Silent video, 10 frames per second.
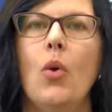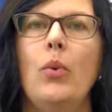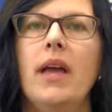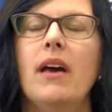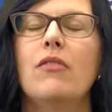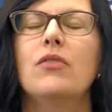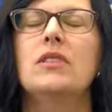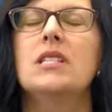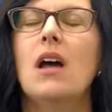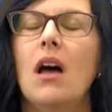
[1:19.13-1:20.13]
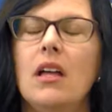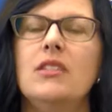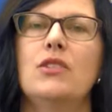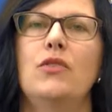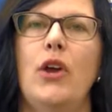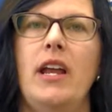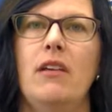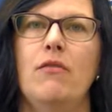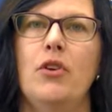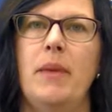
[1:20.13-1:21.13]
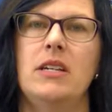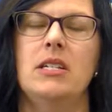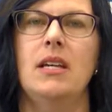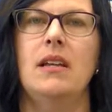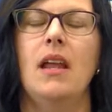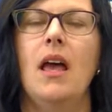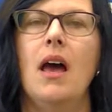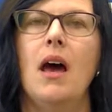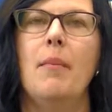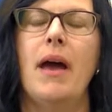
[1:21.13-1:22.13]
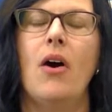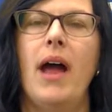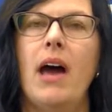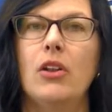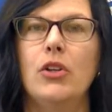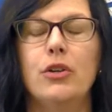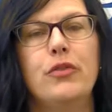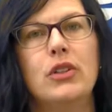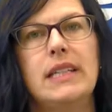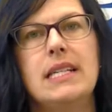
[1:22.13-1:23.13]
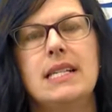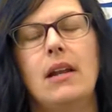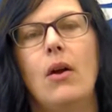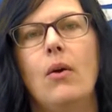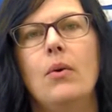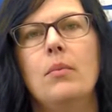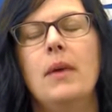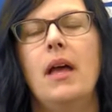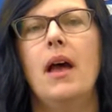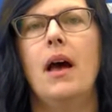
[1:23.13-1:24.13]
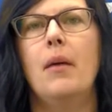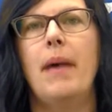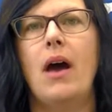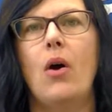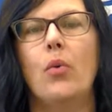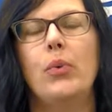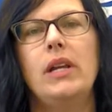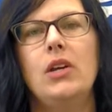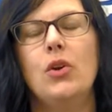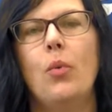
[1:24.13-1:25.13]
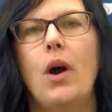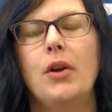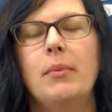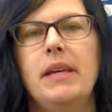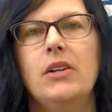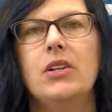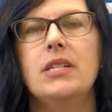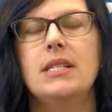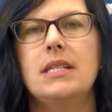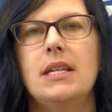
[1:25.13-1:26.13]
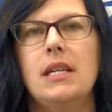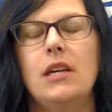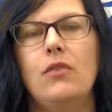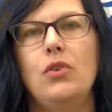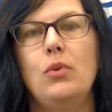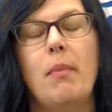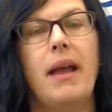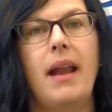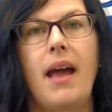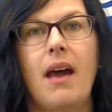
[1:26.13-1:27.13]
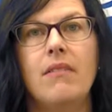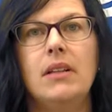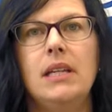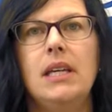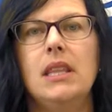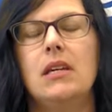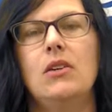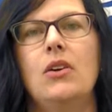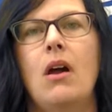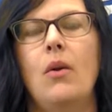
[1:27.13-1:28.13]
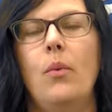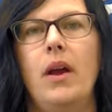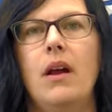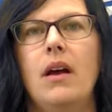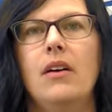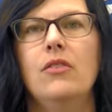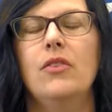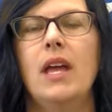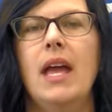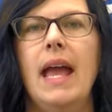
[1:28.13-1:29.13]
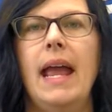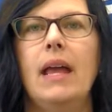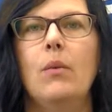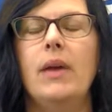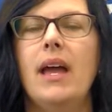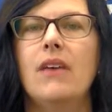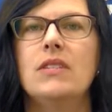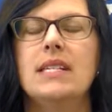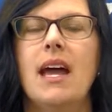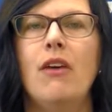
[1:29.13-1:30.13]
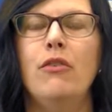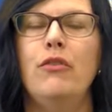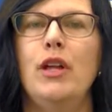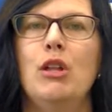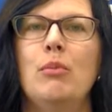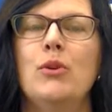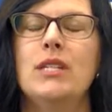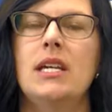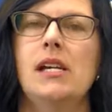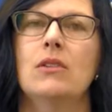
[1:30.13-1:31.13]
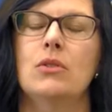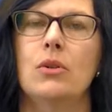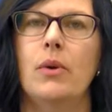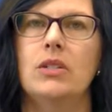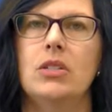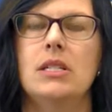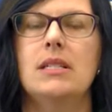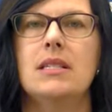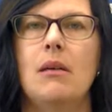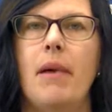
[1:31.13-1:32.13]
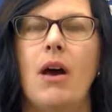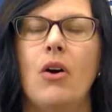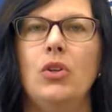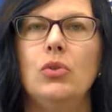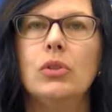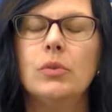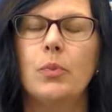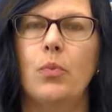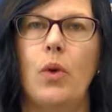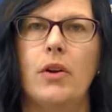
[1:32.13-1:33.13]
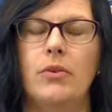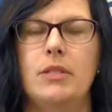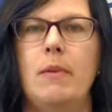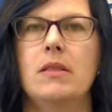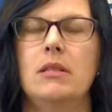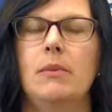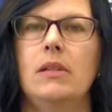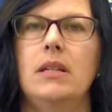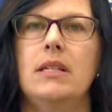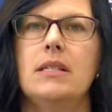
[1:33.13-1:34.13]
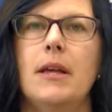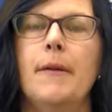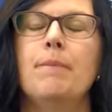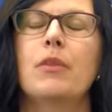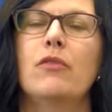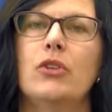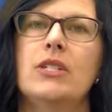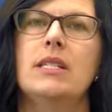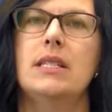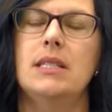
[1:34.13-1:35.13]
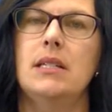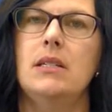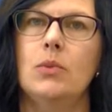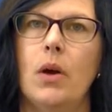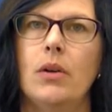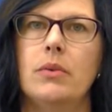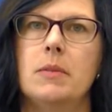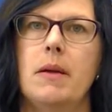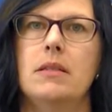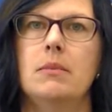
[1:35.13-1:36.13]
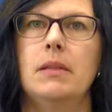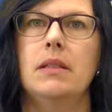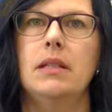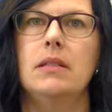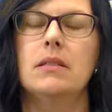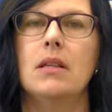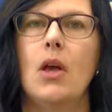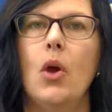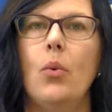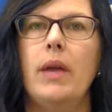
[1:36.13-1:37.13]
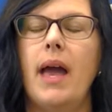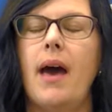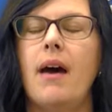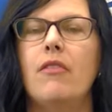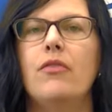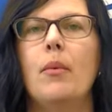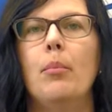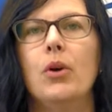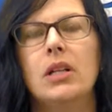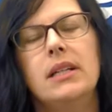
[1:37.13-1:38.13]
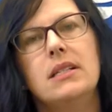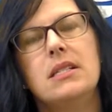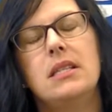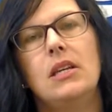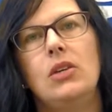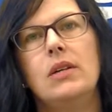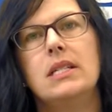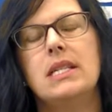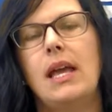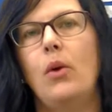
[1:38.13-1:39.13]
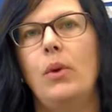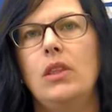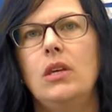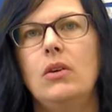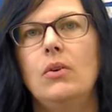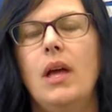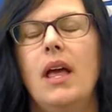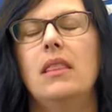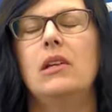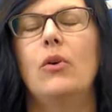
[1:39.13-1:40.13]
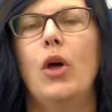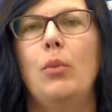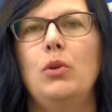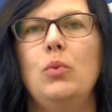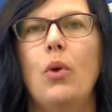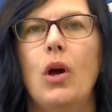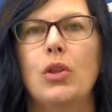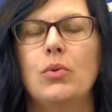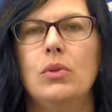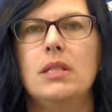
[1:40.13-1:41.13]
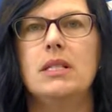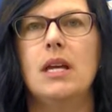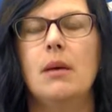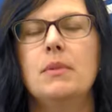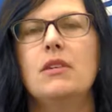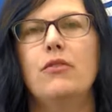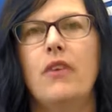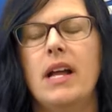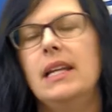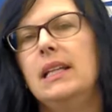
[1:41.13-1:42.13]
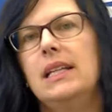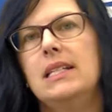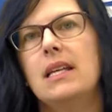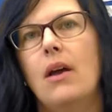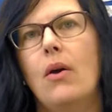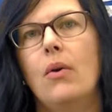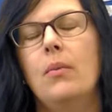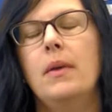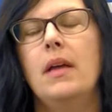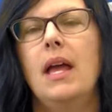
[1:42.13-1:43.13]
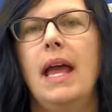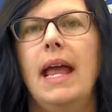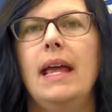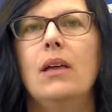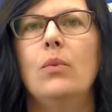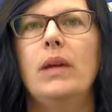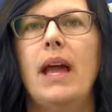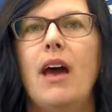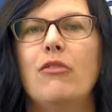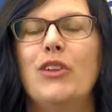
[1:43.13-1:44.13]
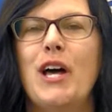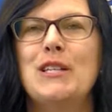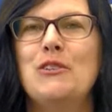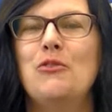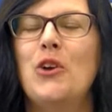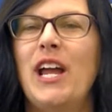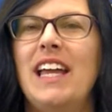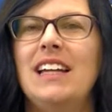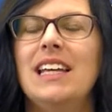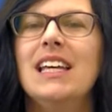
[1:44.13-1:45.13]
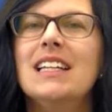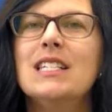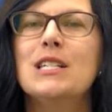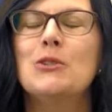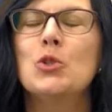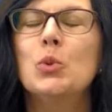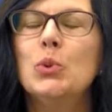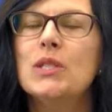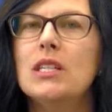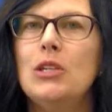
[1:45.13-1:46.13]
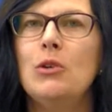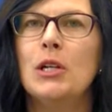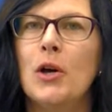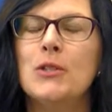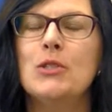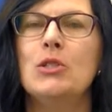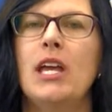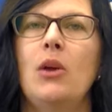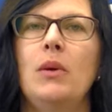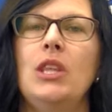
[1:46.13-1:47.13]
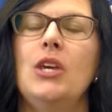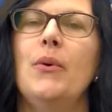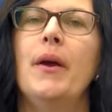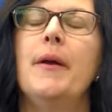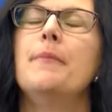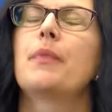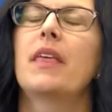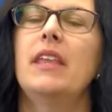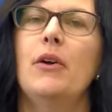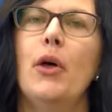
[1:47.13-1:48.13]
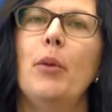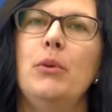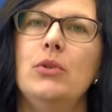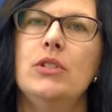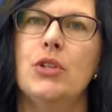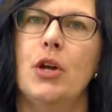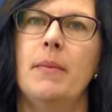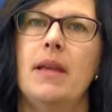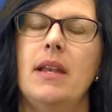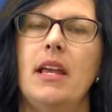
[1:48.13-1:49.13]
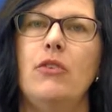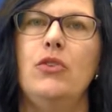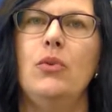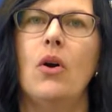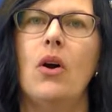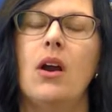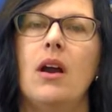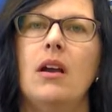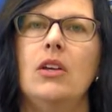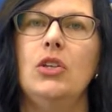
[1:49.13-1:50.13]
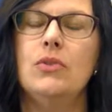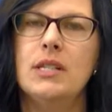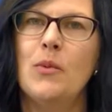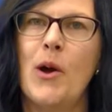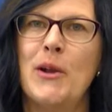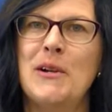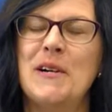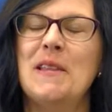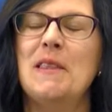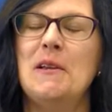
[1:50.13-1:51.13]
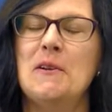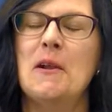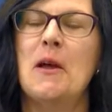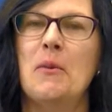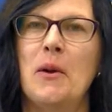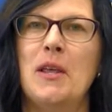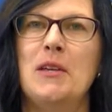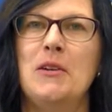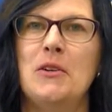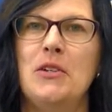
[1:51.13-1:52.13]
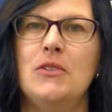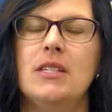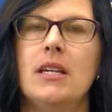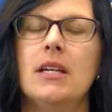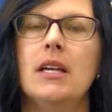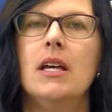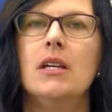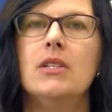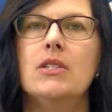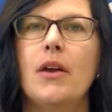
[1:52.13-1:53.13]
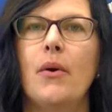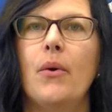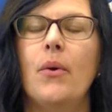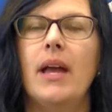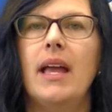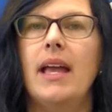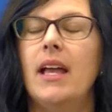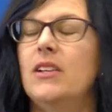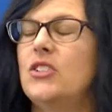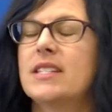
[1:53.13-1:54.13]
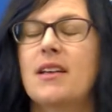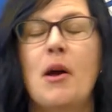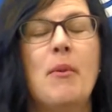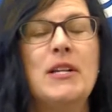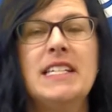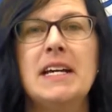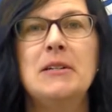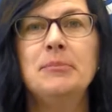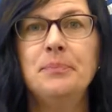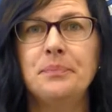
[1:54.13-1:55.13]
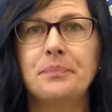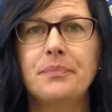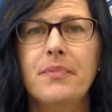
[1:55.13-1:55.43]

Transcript: We have tons of great information about how to look for leaks at home, about reading your water meter to see if you might have a leak that you're not aware of, and we have staff available to answer questions about your water responsibilities versus the city's water responsibilities. We have booklets that you can take with you that'll help you walk through the steps of finding leaks at home. And we have lots of great kits and tools that you can also take with you that'll help you determine if you are using water that you're not aware that you're using. So just come on down,